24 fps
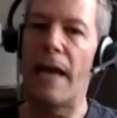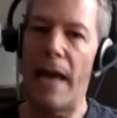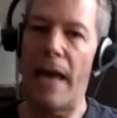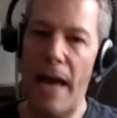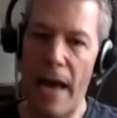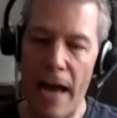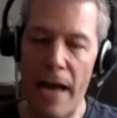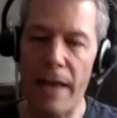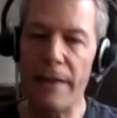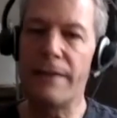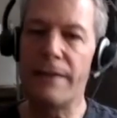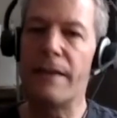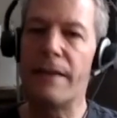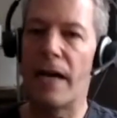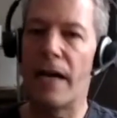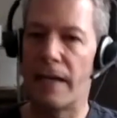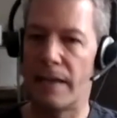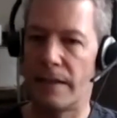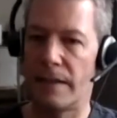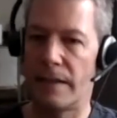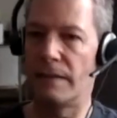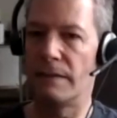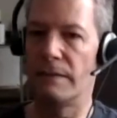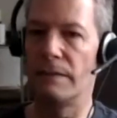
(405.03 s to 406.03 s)
had that
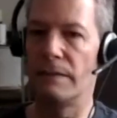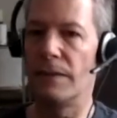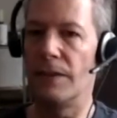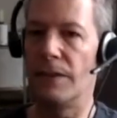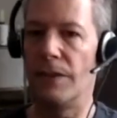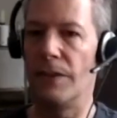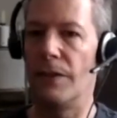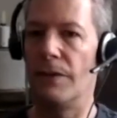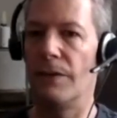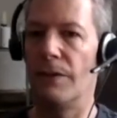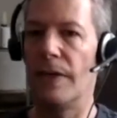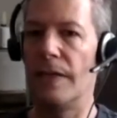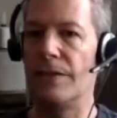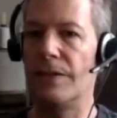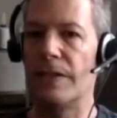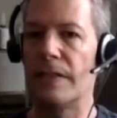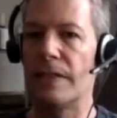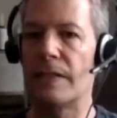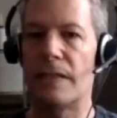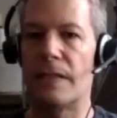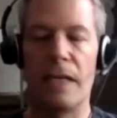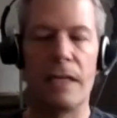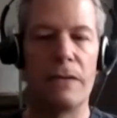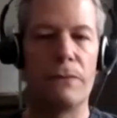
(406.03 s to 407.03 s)
you know i
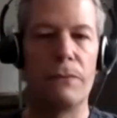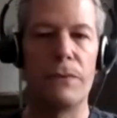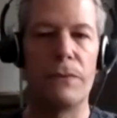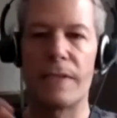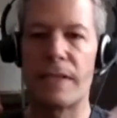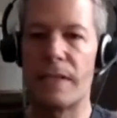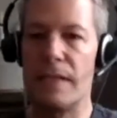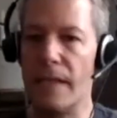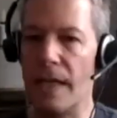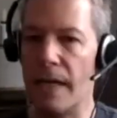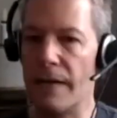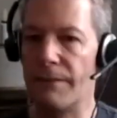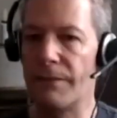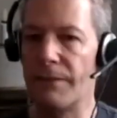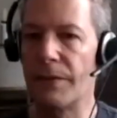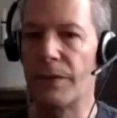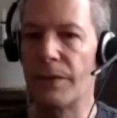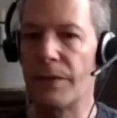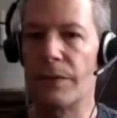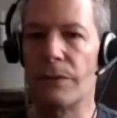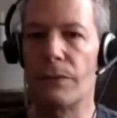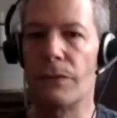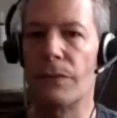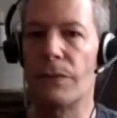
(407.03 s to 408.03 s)
just it was
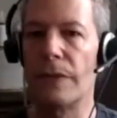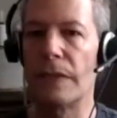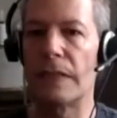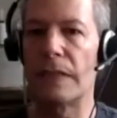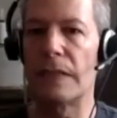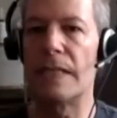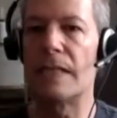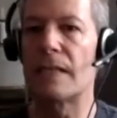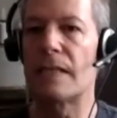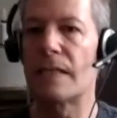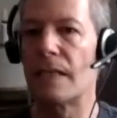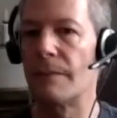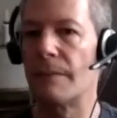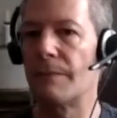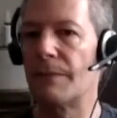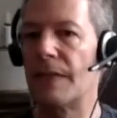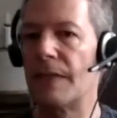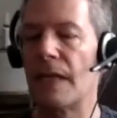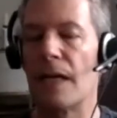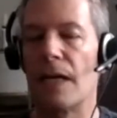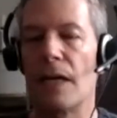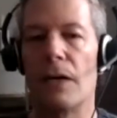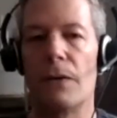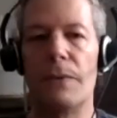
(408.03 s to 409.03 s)
never really
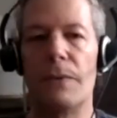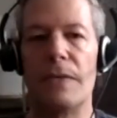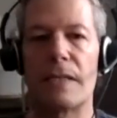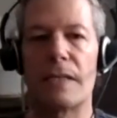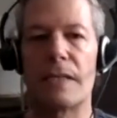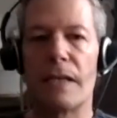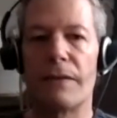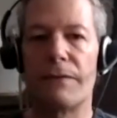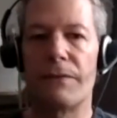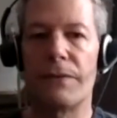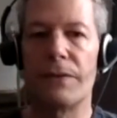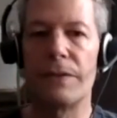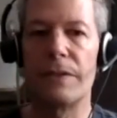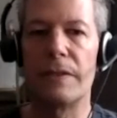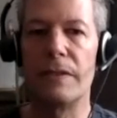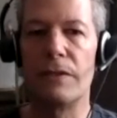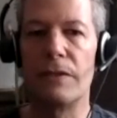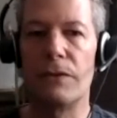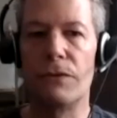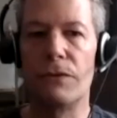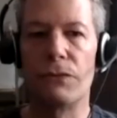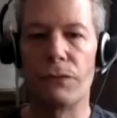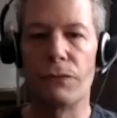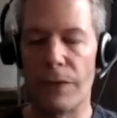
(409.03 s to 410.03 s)
something i always suffered
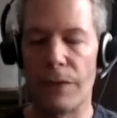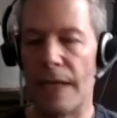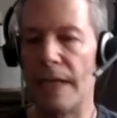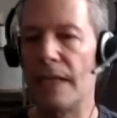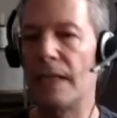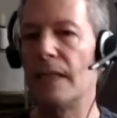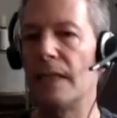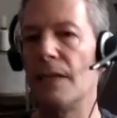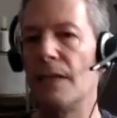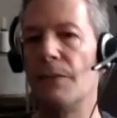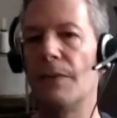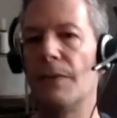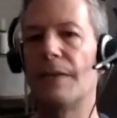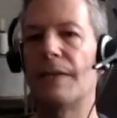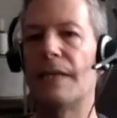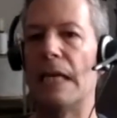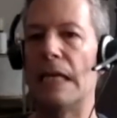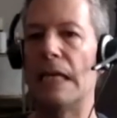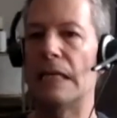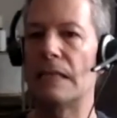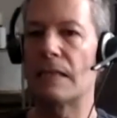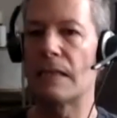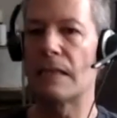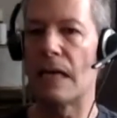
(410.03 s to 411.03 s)
greatly with
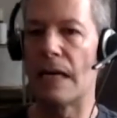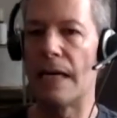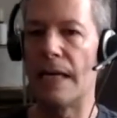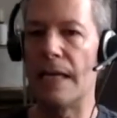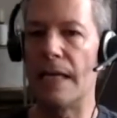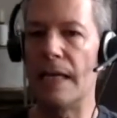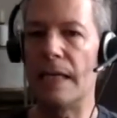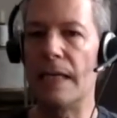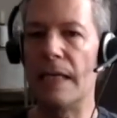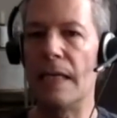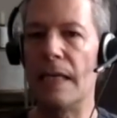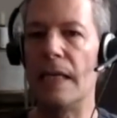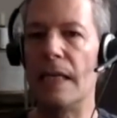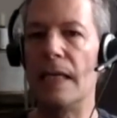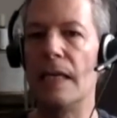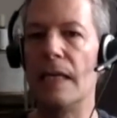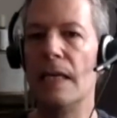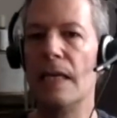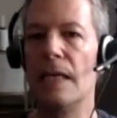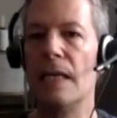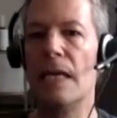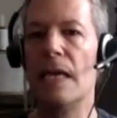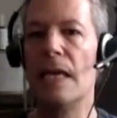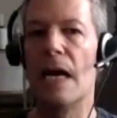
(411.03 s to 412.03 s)
anxiety
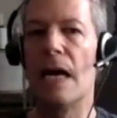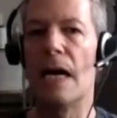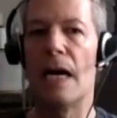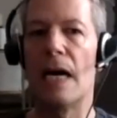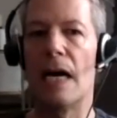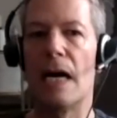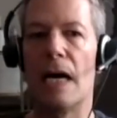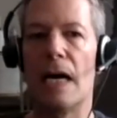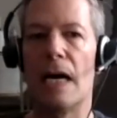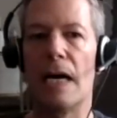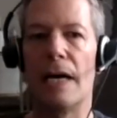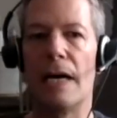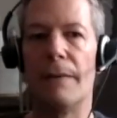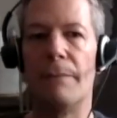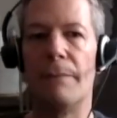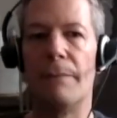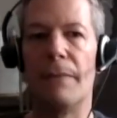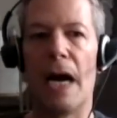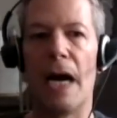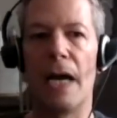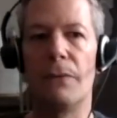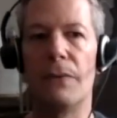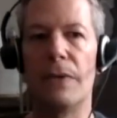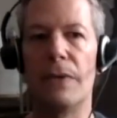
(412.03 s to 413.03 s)
um,
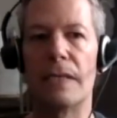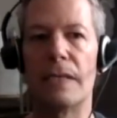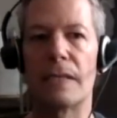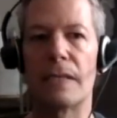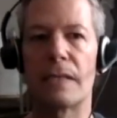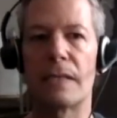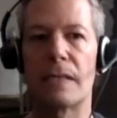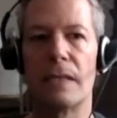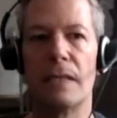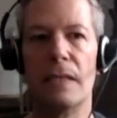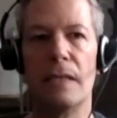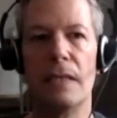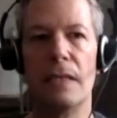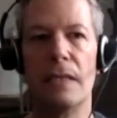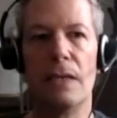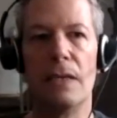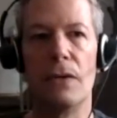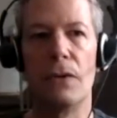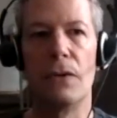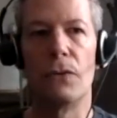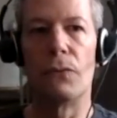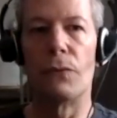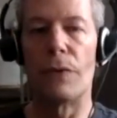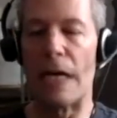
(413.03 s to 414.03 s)
i was
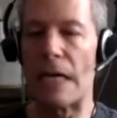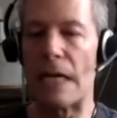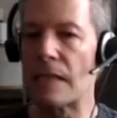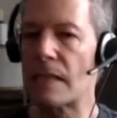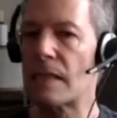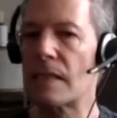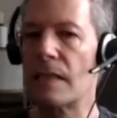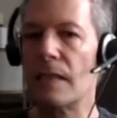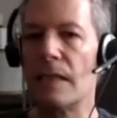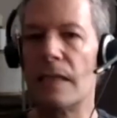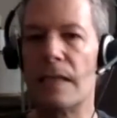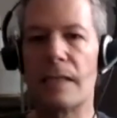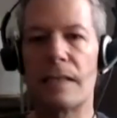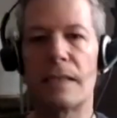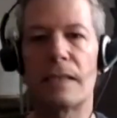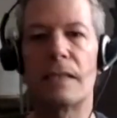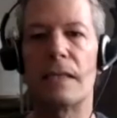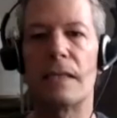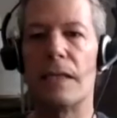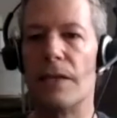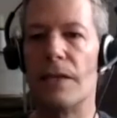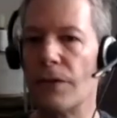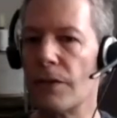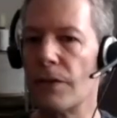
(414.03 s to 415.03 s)
restless
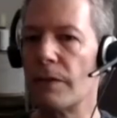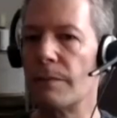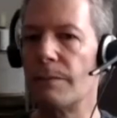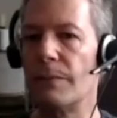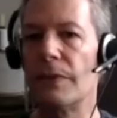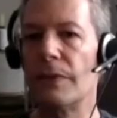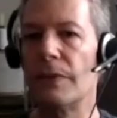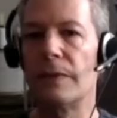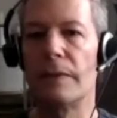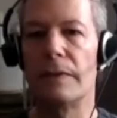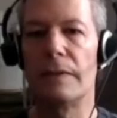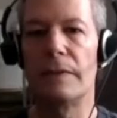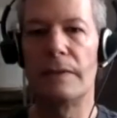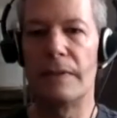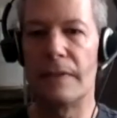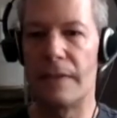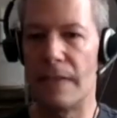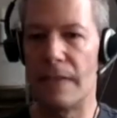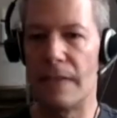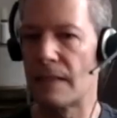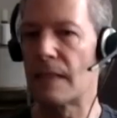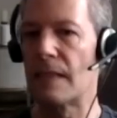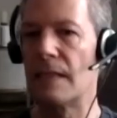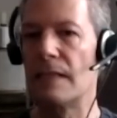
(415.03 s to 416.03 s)
irritable
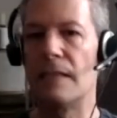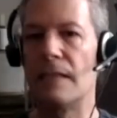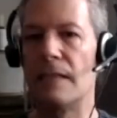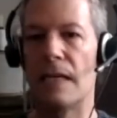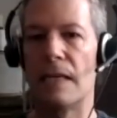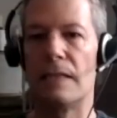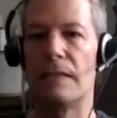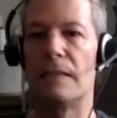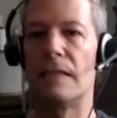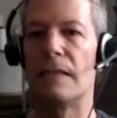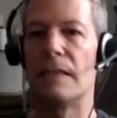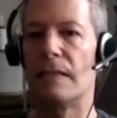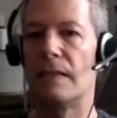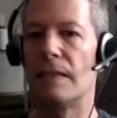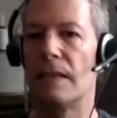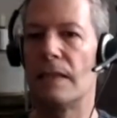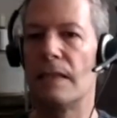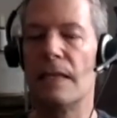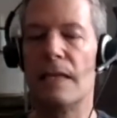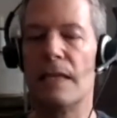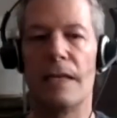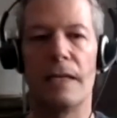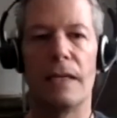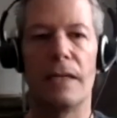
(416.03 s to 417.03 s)
discontented
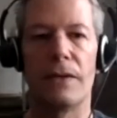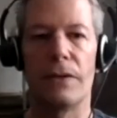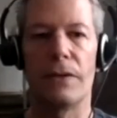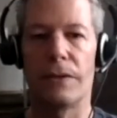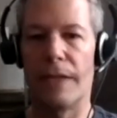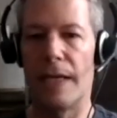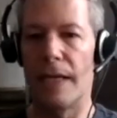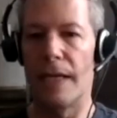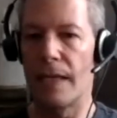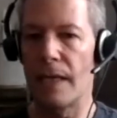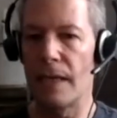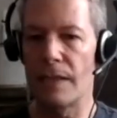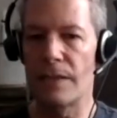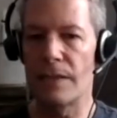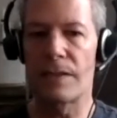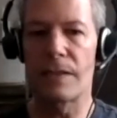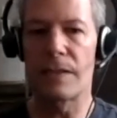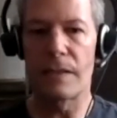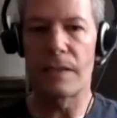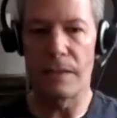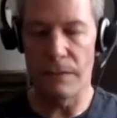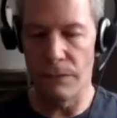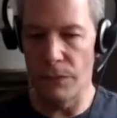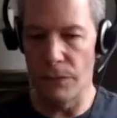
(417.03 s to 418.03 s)
you know like
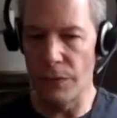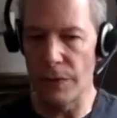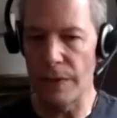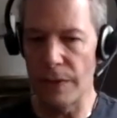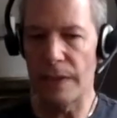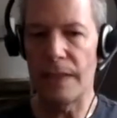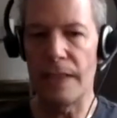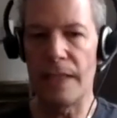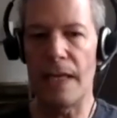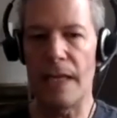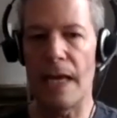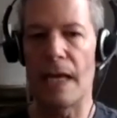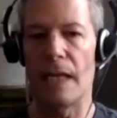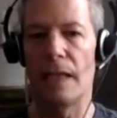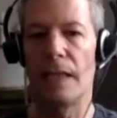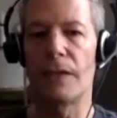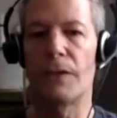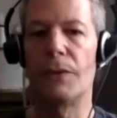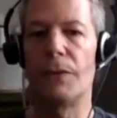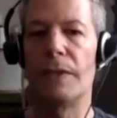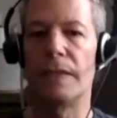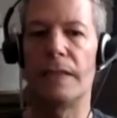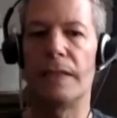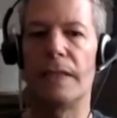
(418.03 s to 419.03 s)
it's really
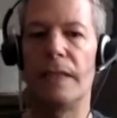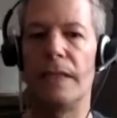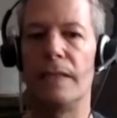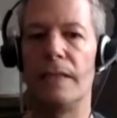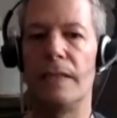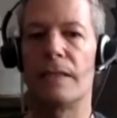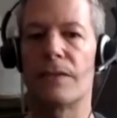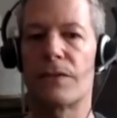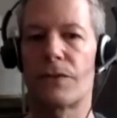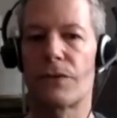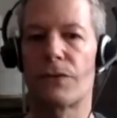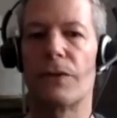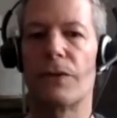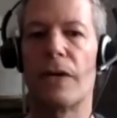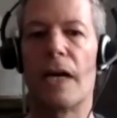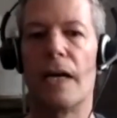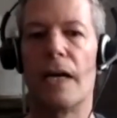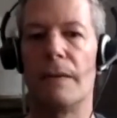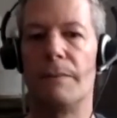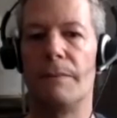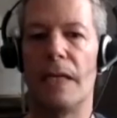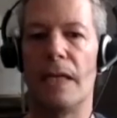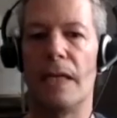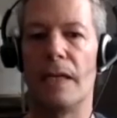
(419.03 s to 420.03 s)
eloquently
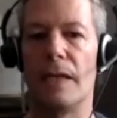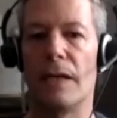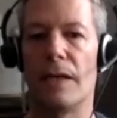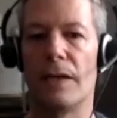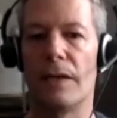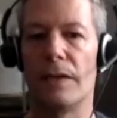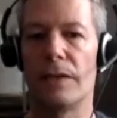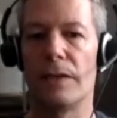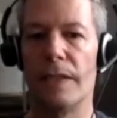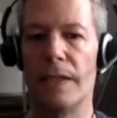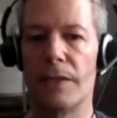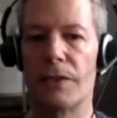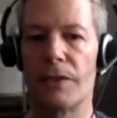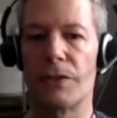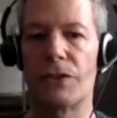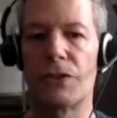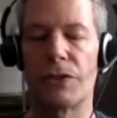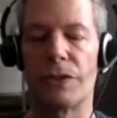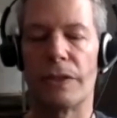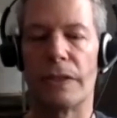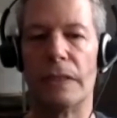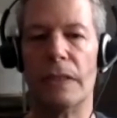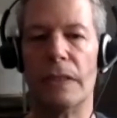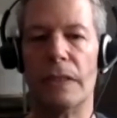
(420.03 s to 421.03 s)
described in our
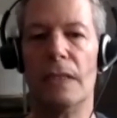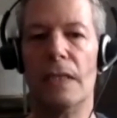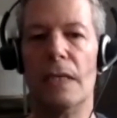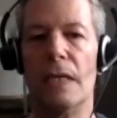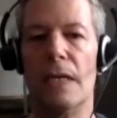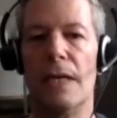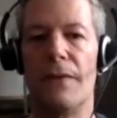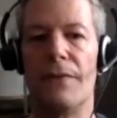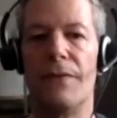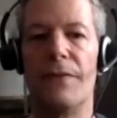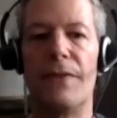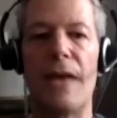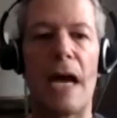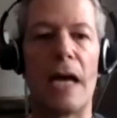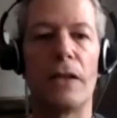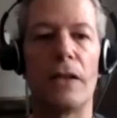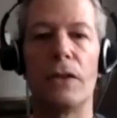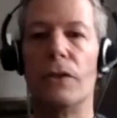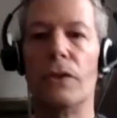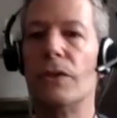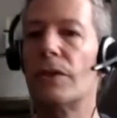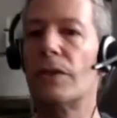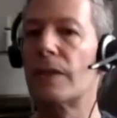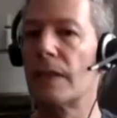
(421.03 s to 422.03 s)
literature that
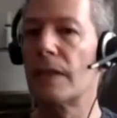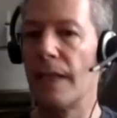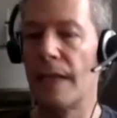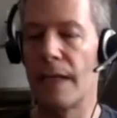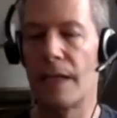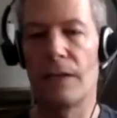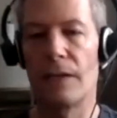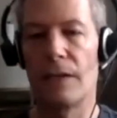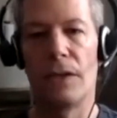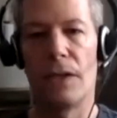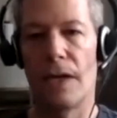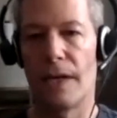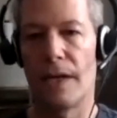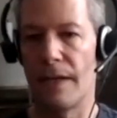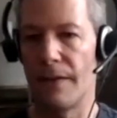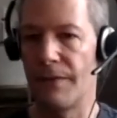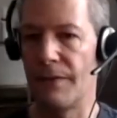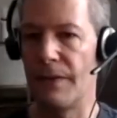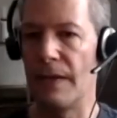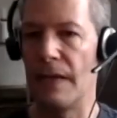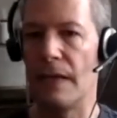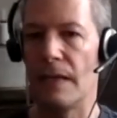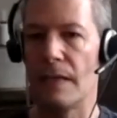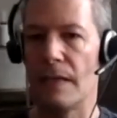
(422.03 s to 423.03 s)
looked like a lot of
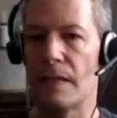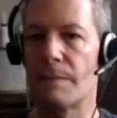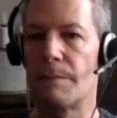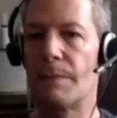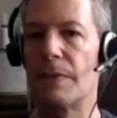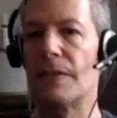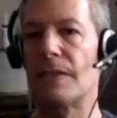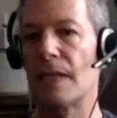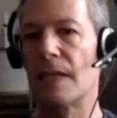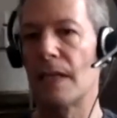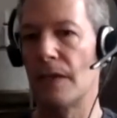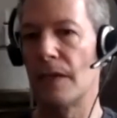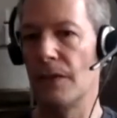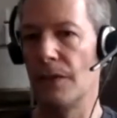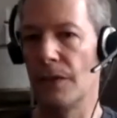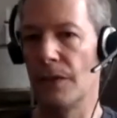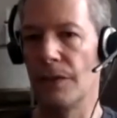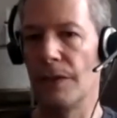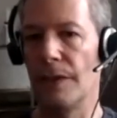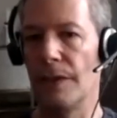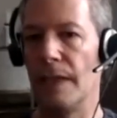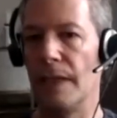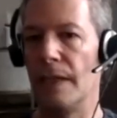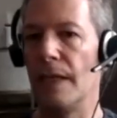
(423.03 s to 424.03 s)
things,
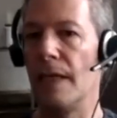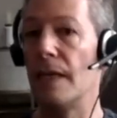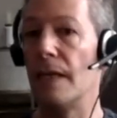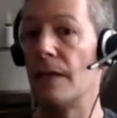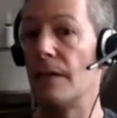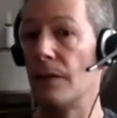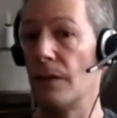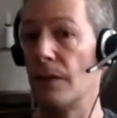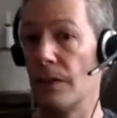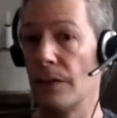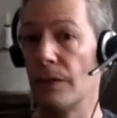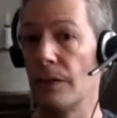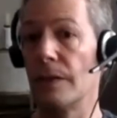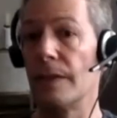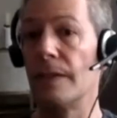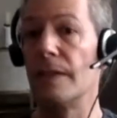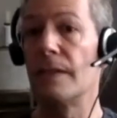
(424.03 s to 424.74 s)
particularly in early